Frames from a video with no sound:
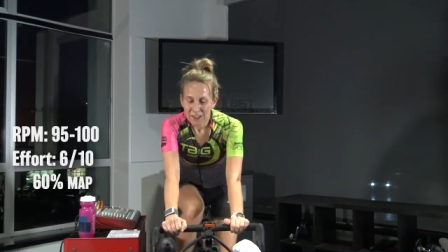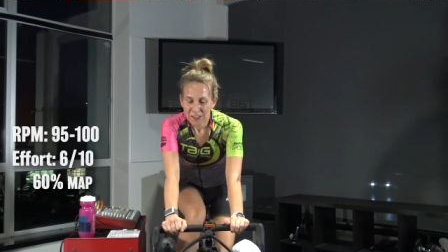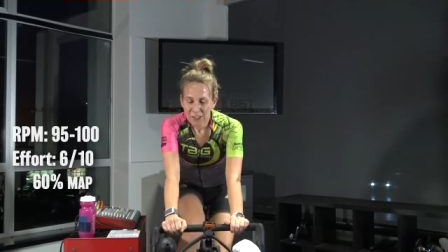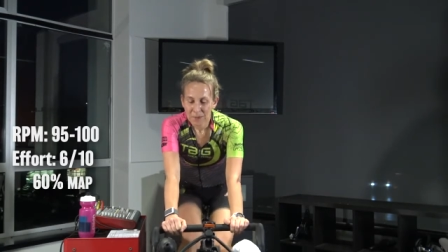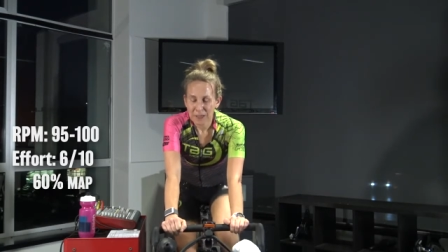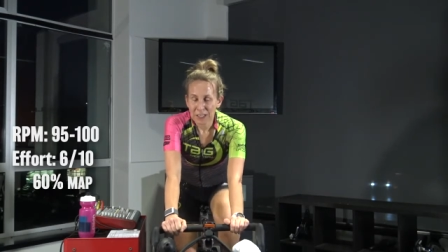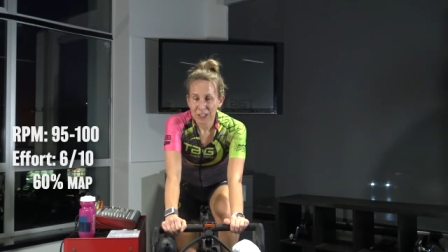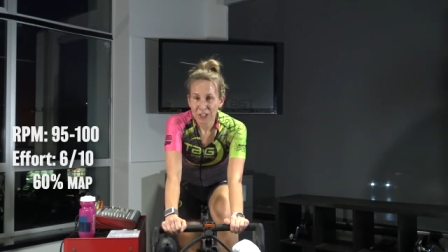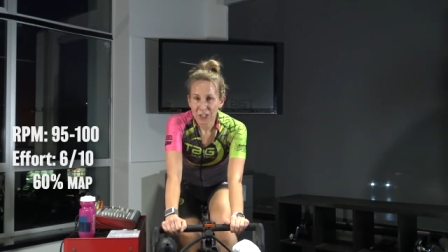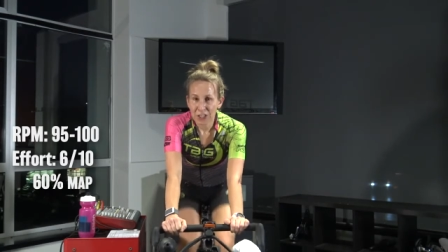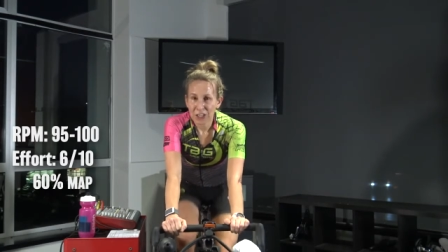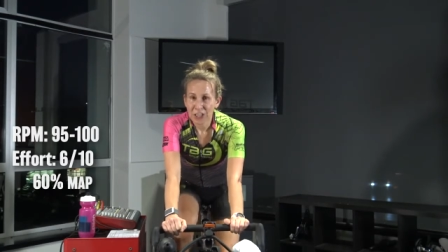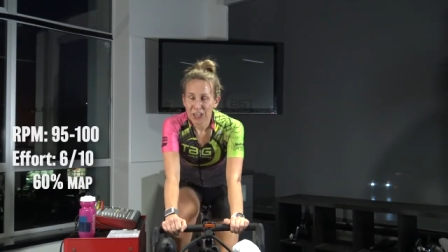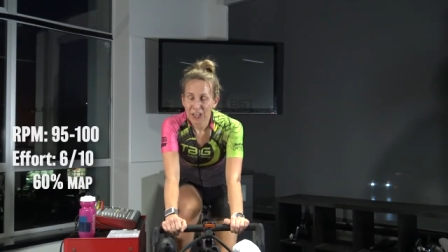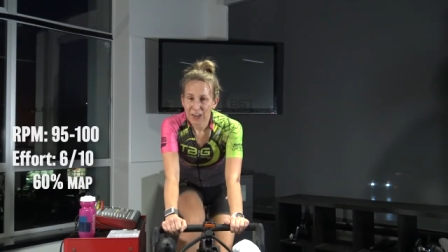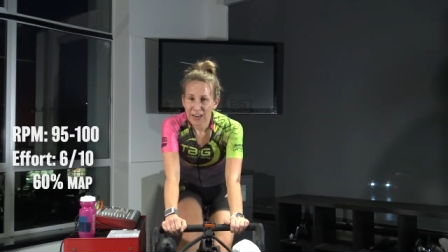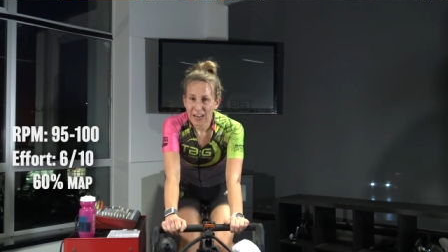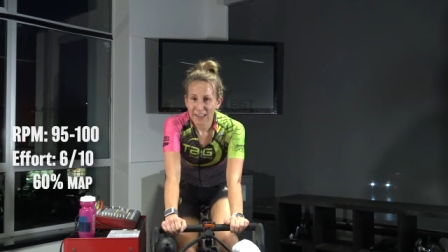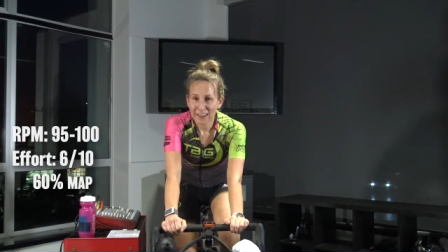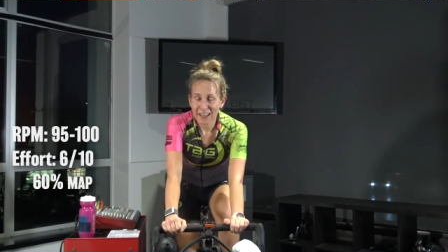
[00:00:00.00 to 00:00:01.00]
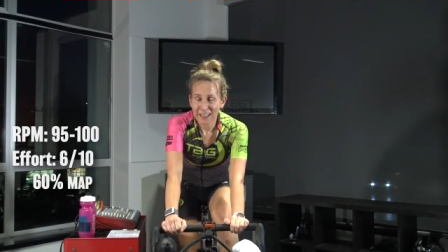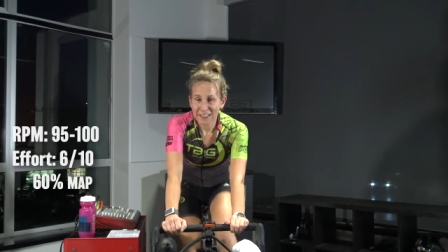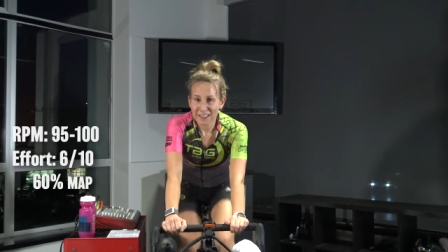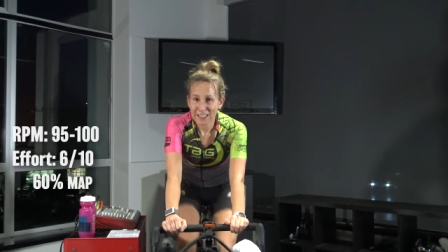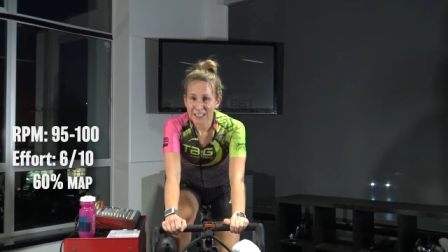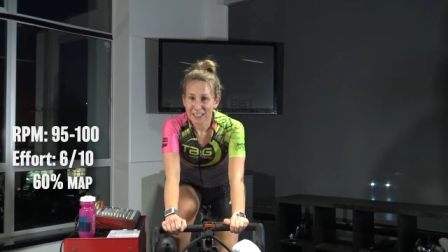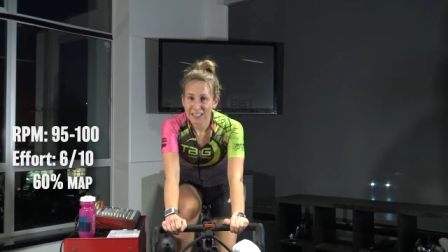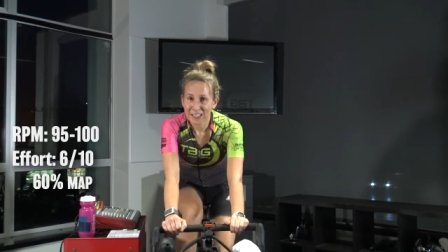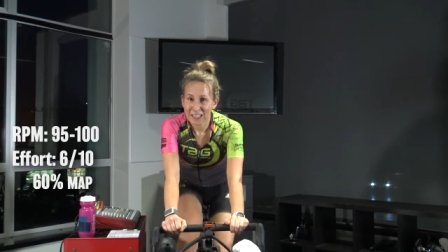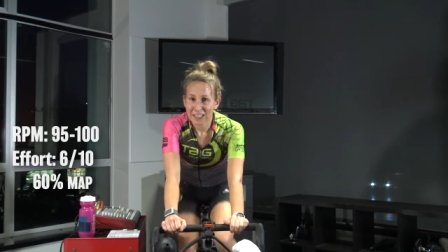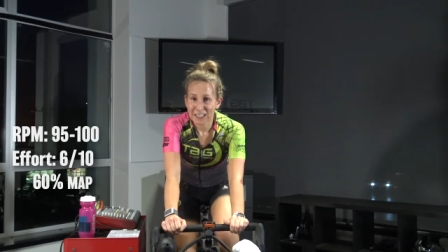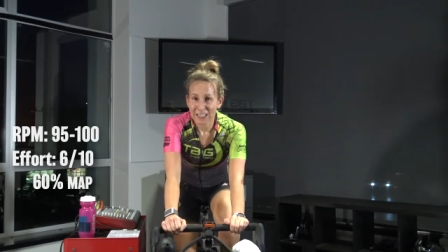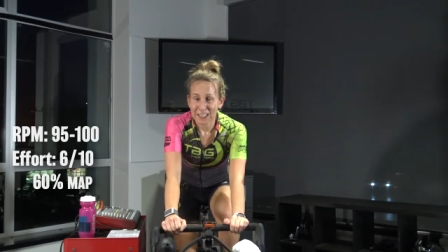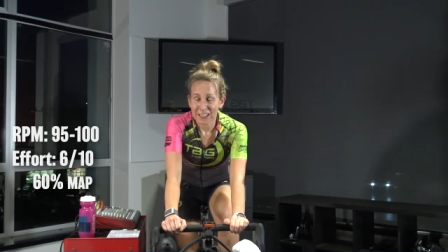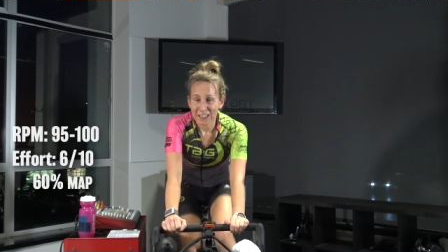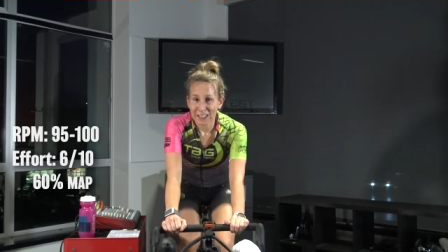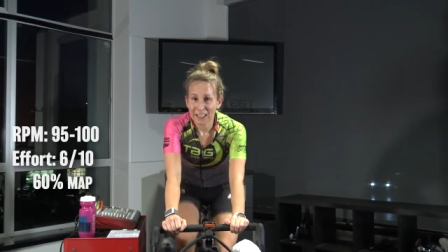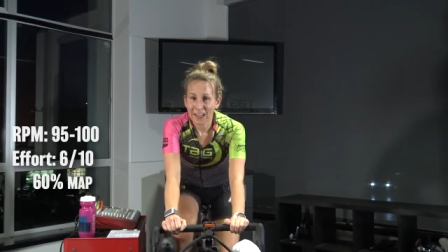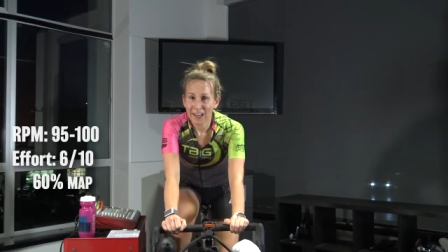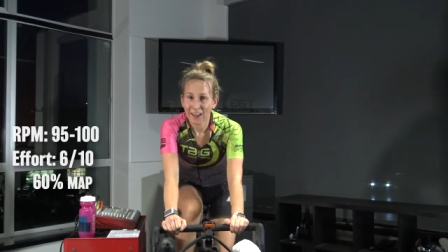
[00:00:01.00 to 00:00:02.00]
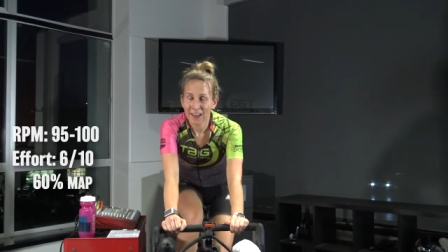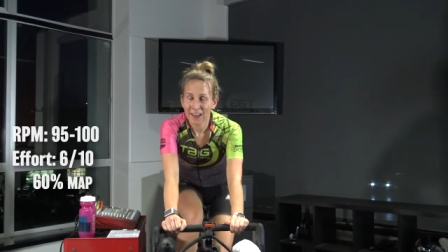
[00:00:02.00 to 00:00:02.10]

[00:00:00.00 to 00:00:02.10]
So make sure you're at that 60 still.